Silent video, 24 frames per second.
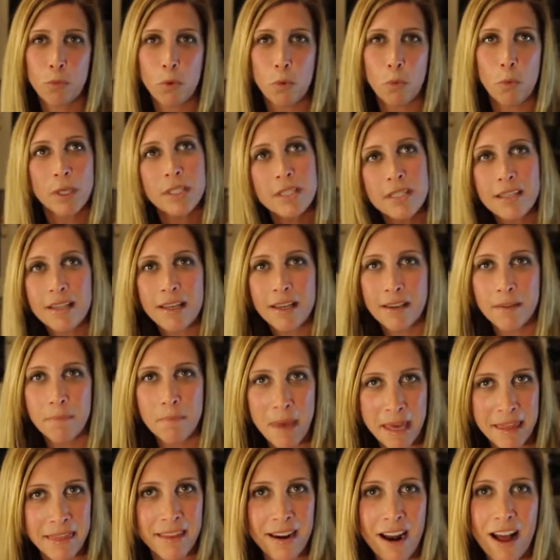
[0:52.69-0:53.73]
well what's the
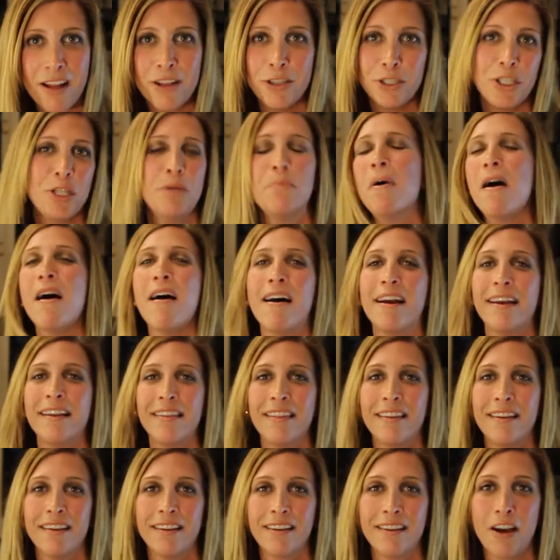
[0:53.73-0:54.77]
methodology
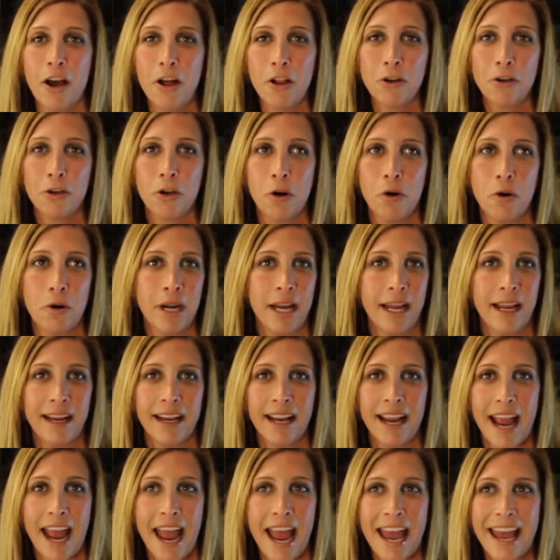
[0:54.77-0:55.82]
behind the color coding?
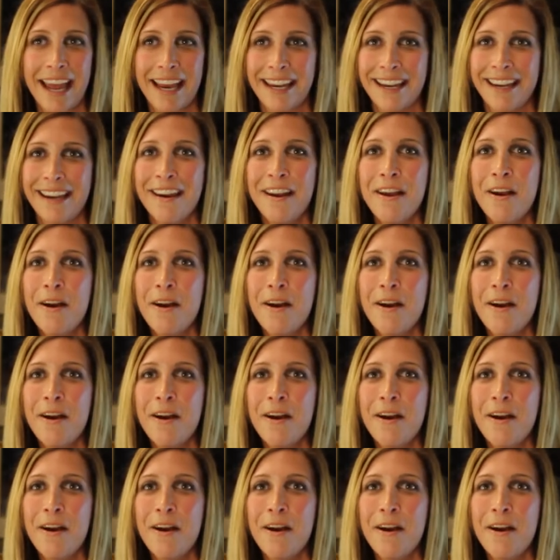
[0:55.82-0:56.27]
And